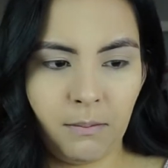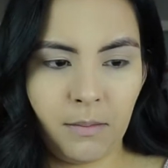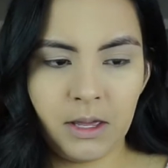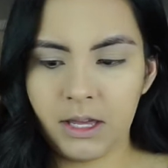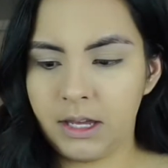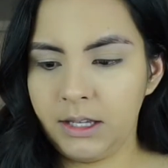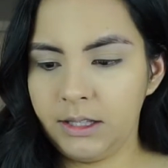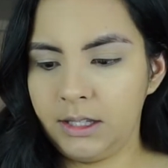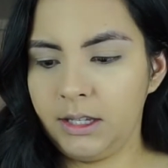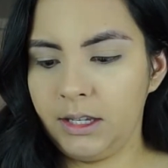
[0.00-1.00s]

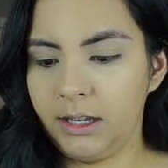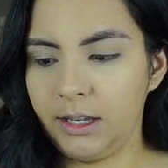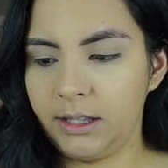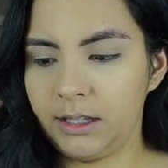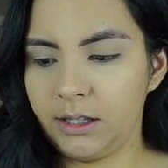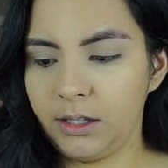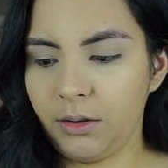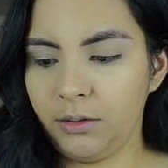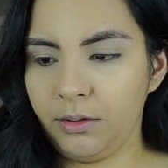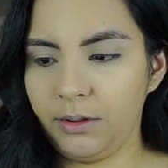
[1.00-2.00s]
but it's a
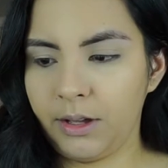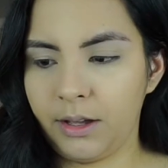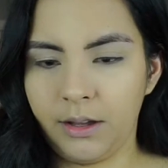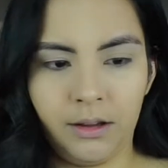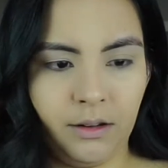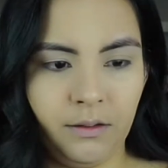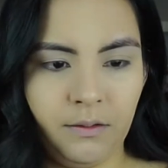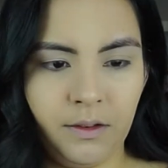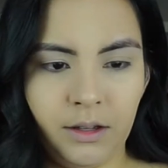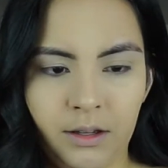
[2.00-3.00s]
total
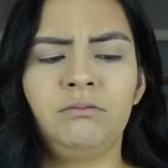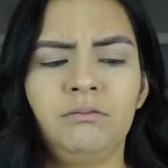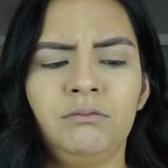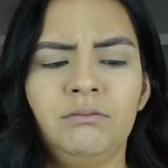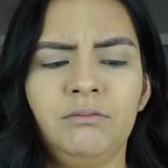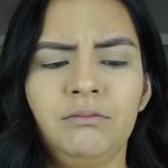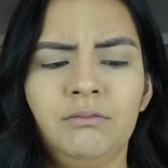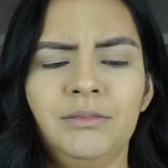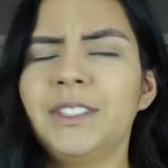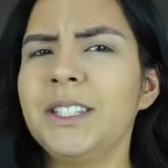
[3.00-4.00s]
of,
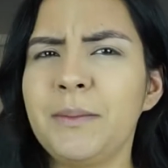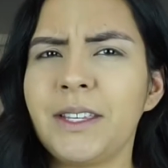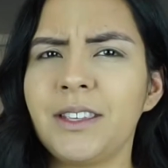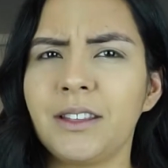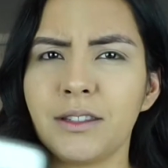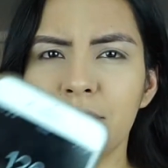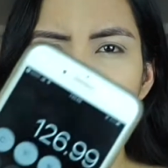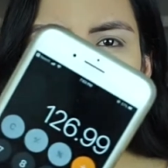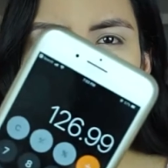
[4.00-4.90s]
doesn't make sense,